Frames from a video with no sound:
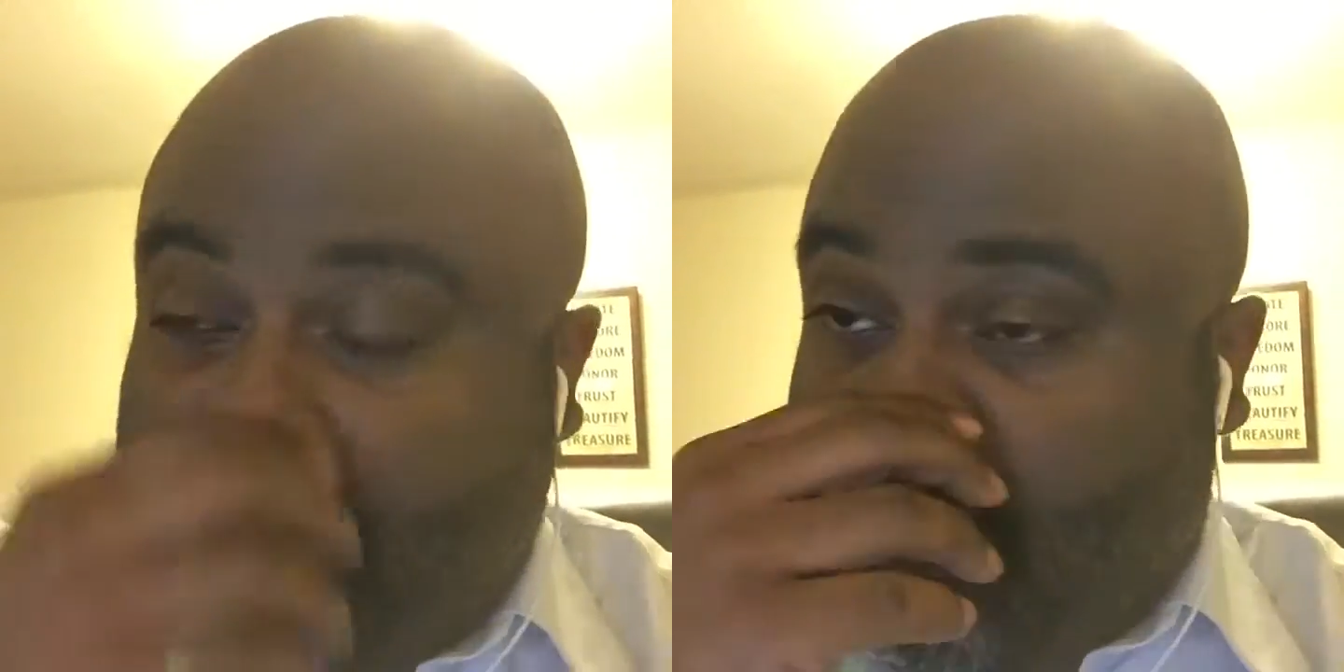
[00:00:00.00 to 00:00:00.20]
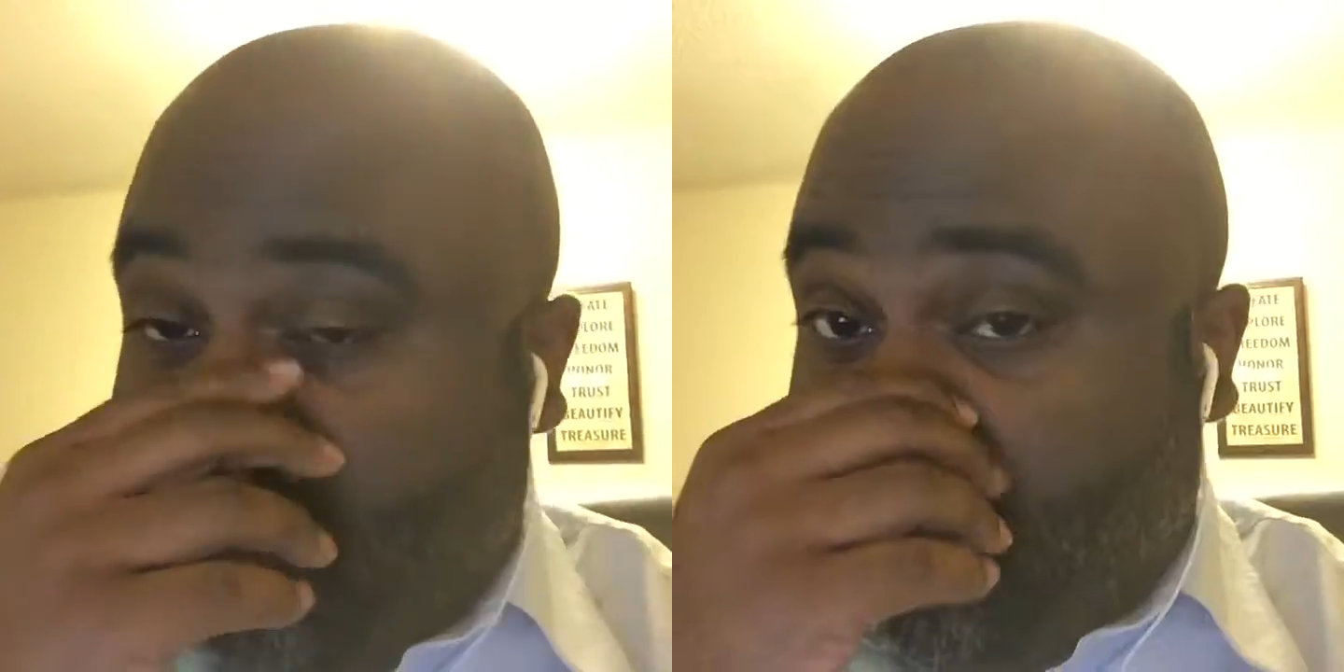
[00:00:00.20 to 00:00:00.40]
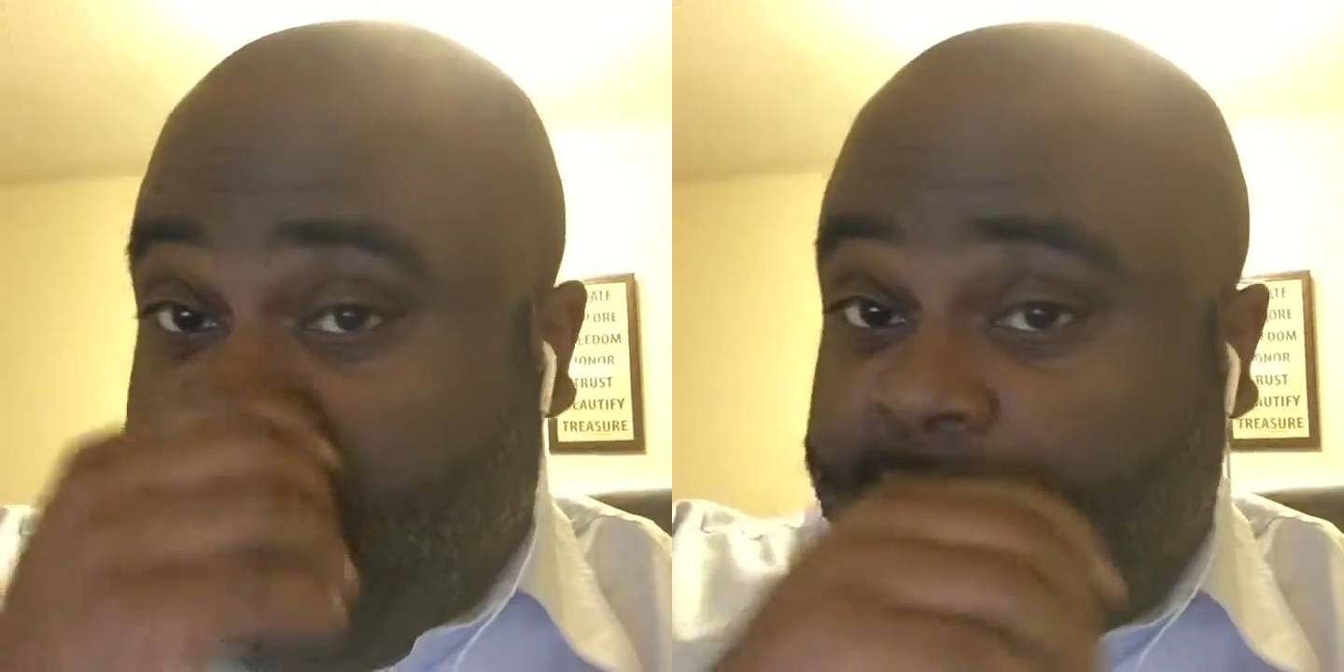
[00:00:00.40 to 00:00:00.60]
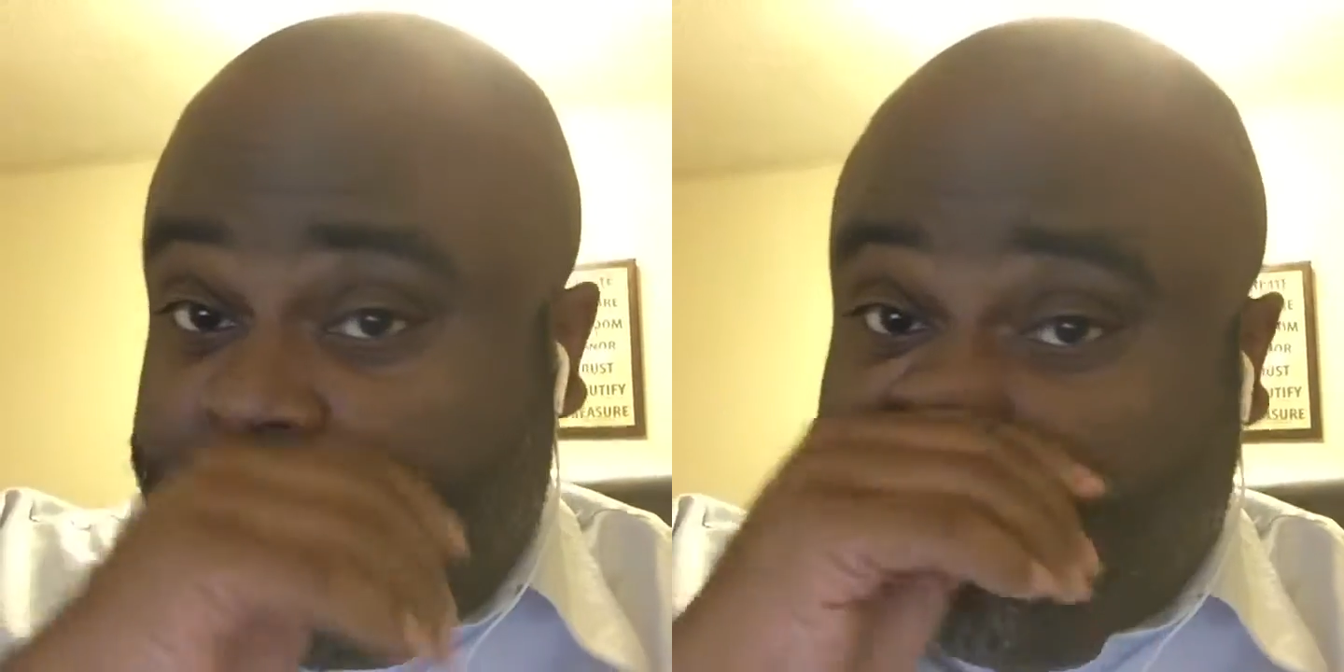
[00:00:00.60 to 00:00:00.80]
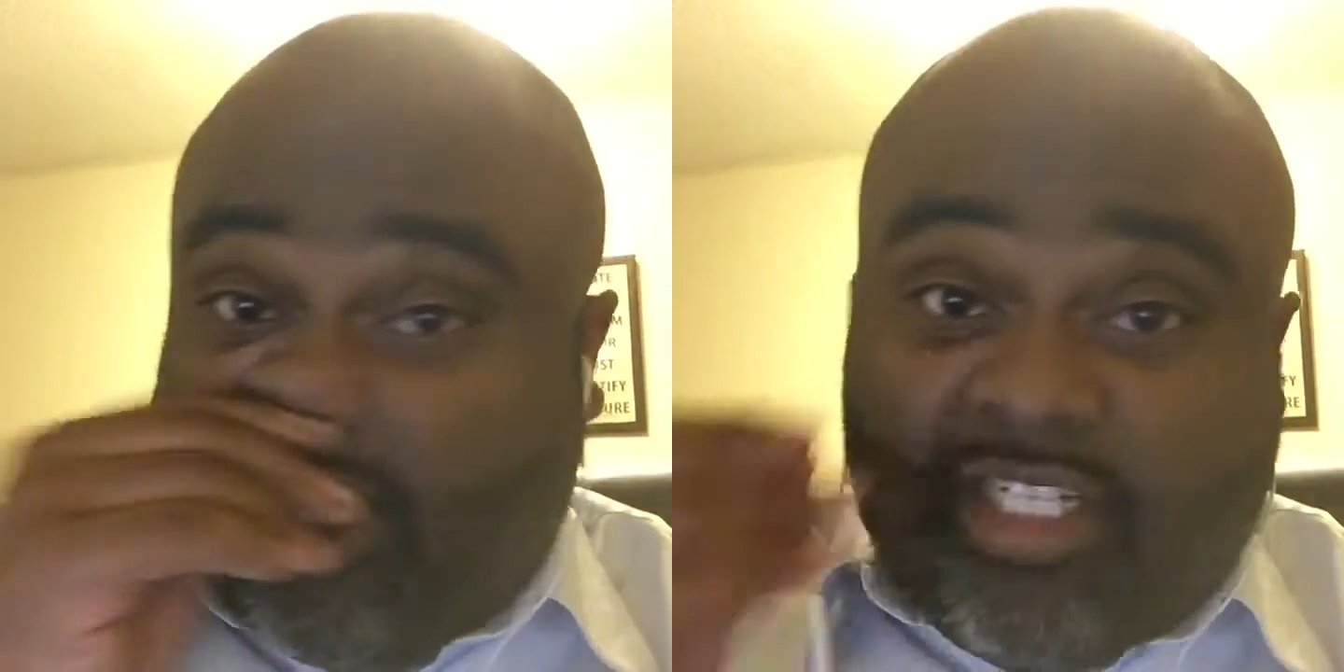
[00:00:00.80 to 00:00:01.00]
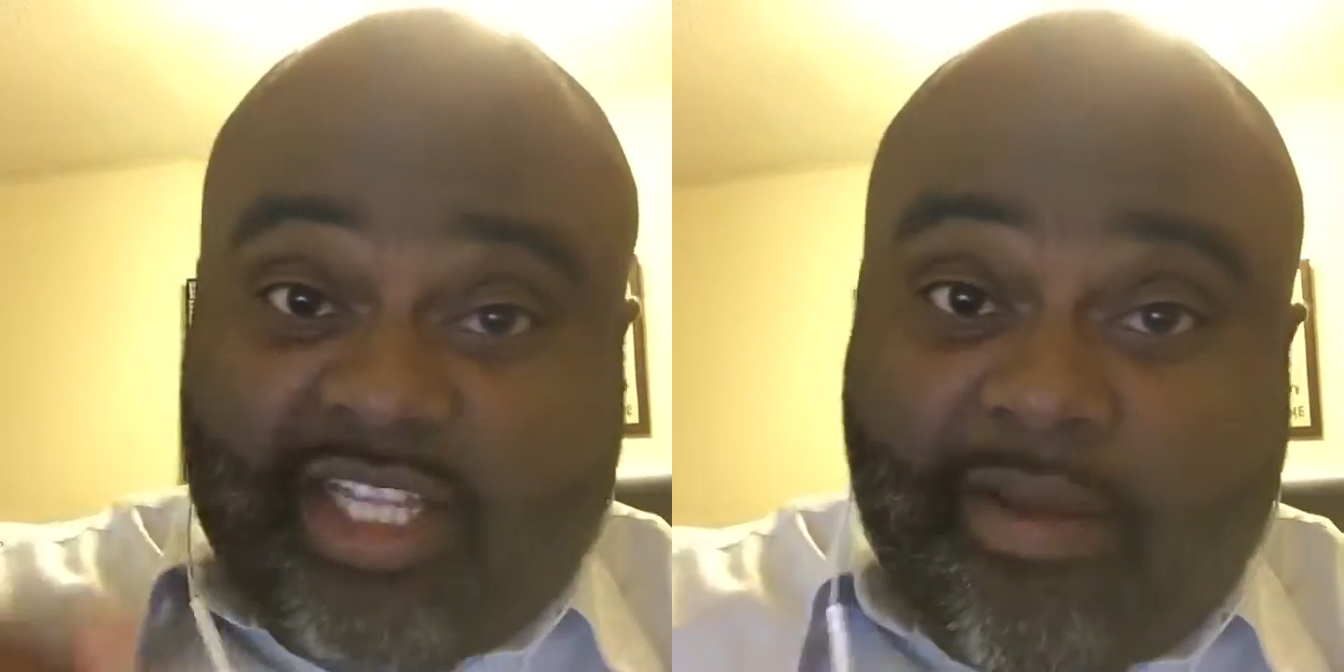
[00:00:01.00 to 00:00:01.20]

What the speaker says: under any stretch of the